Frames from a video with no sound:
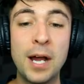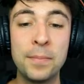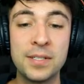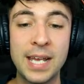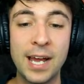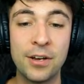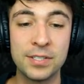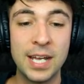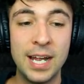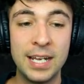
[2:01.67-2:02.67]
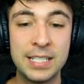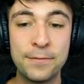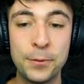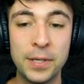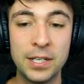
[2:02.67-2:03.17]
harmless cows. Let's
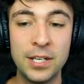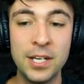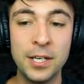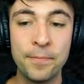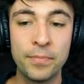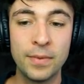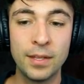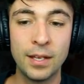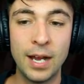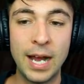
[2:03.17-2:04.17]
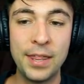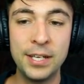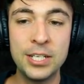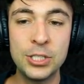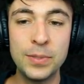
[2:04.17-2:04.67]
have a quick look. Are
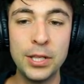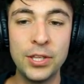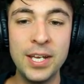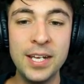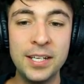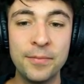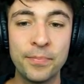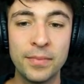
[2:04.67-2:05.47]
they going to do anything?